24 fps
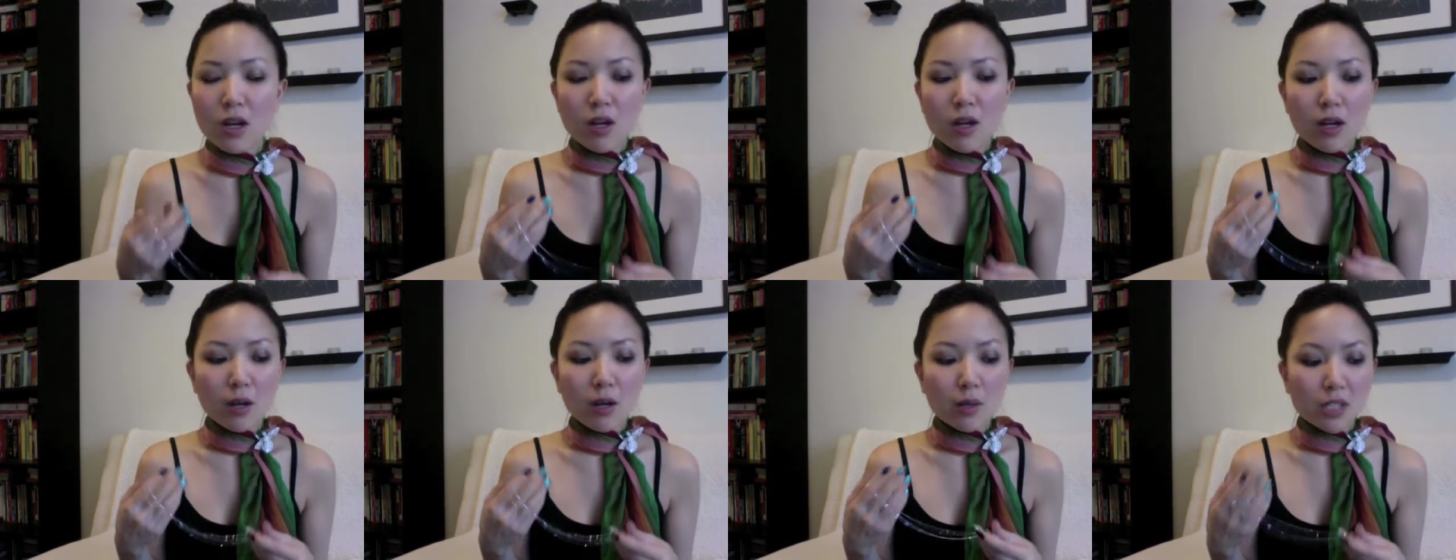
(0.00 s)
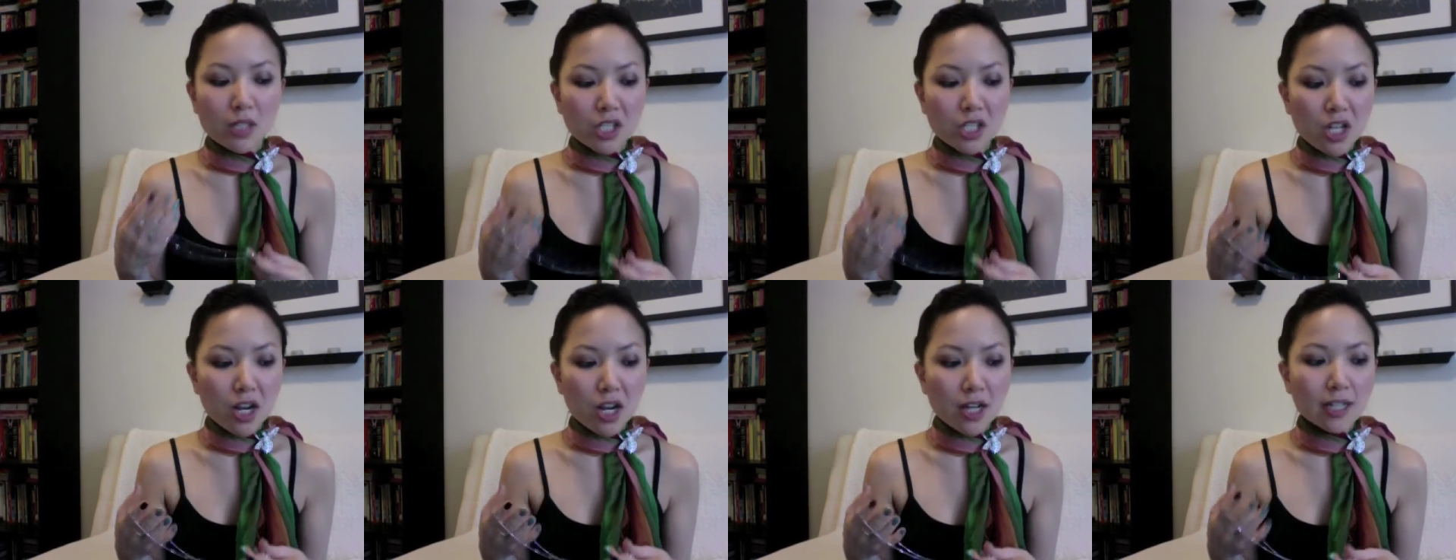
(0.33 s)
was
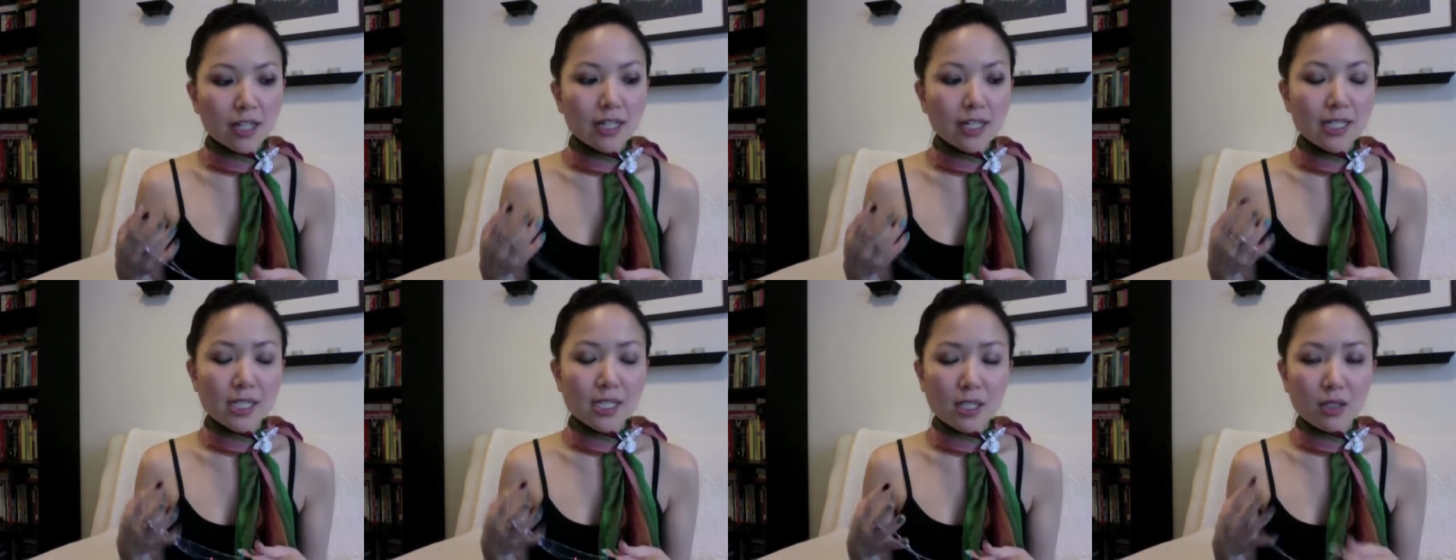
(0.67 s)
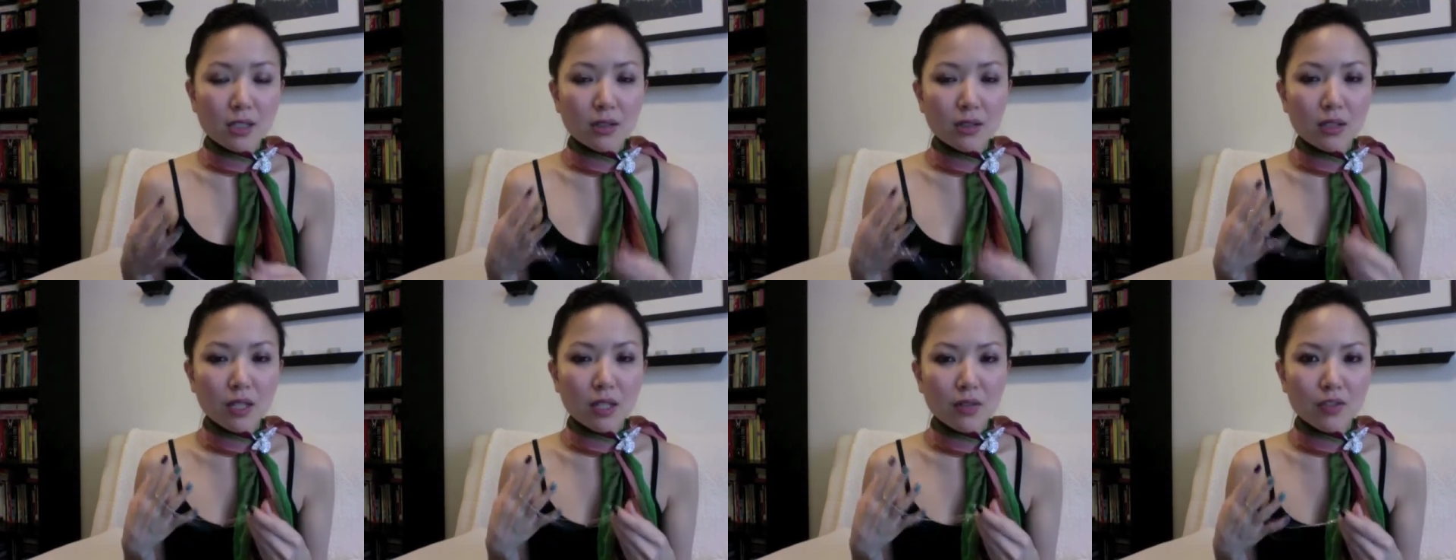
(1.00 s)
young, and I still
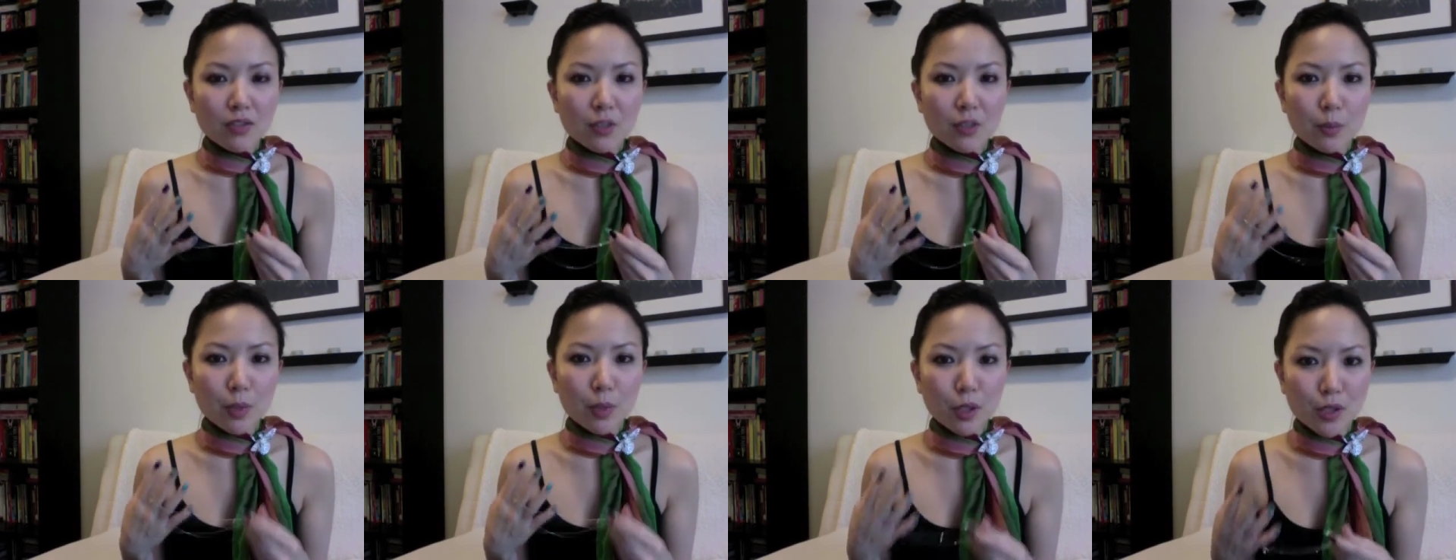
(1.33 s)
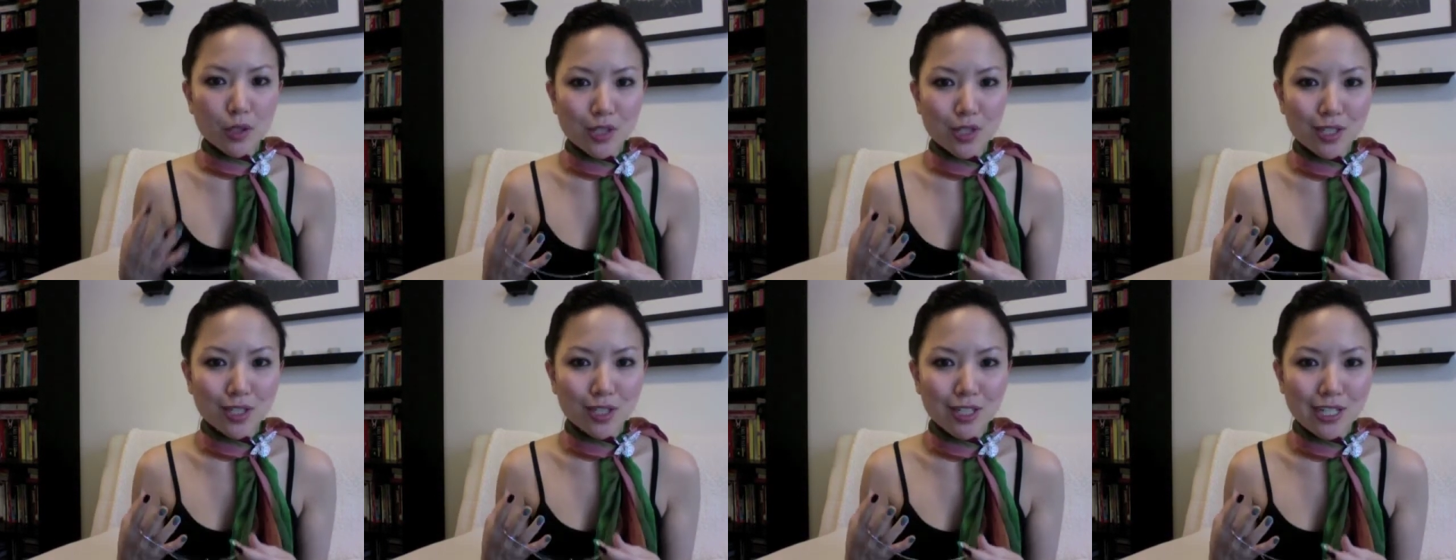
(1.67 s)
love to
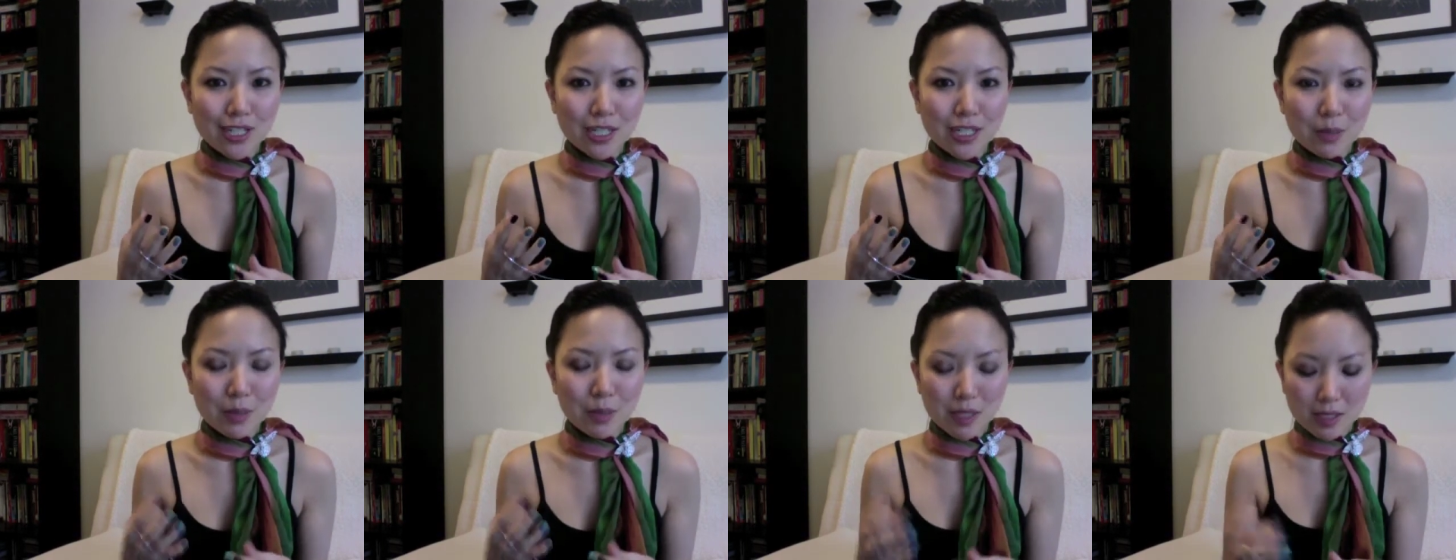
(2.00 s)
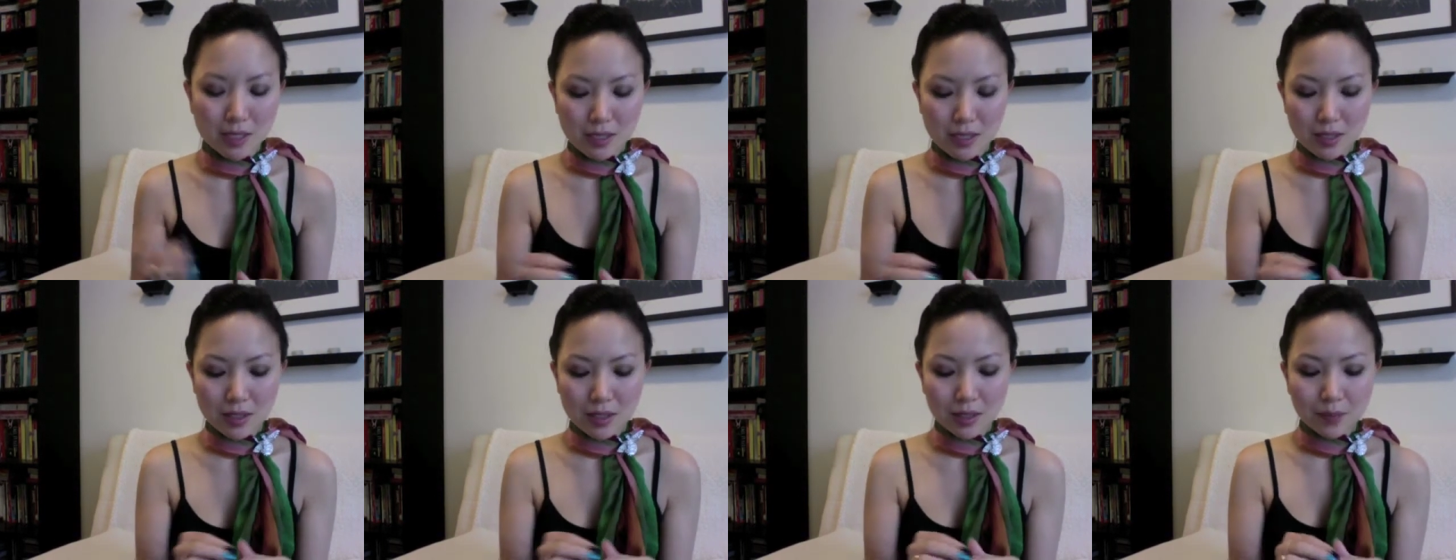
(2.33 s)
personalize
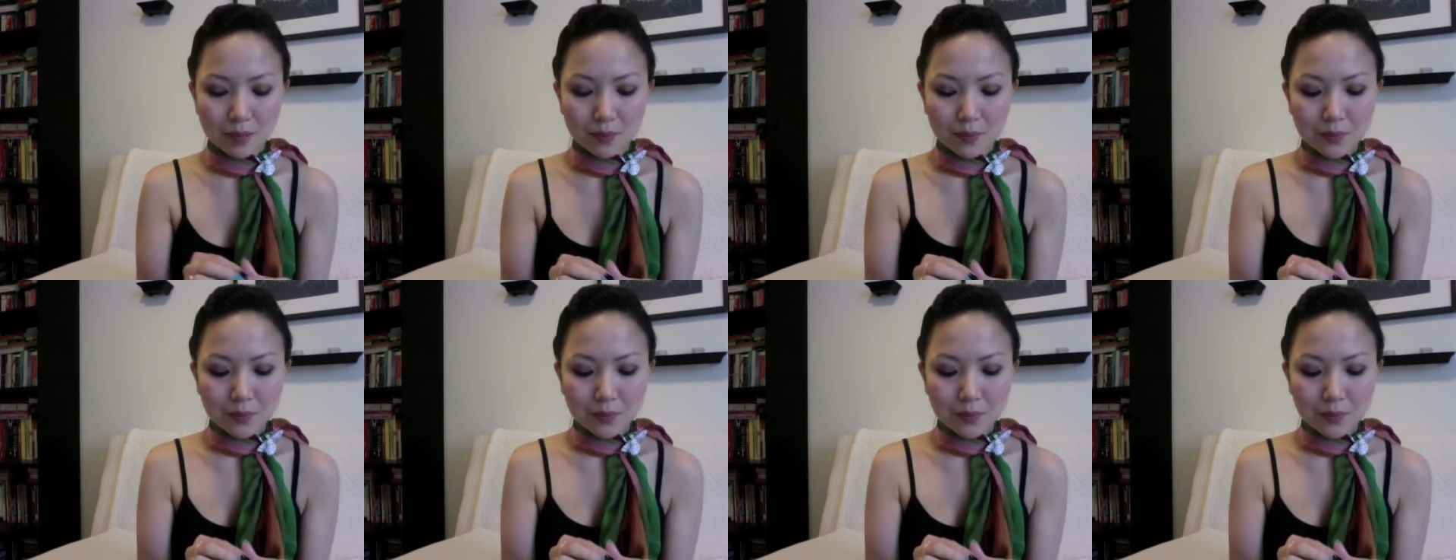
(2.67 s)
pieces.